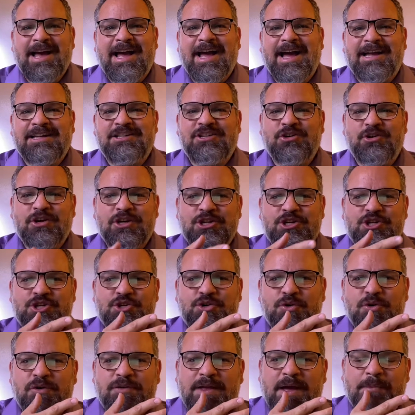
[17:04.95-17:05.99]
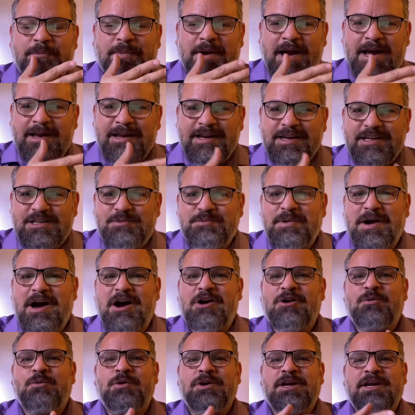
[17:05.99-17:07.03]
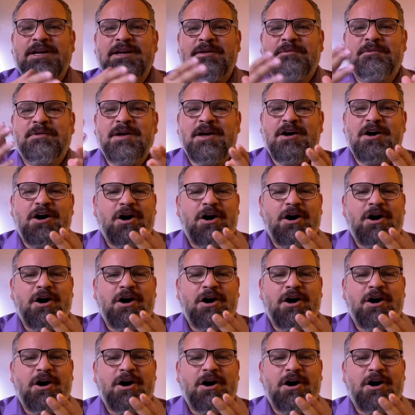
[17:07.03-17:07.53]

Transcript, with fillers: and to ensure that by His power we're going to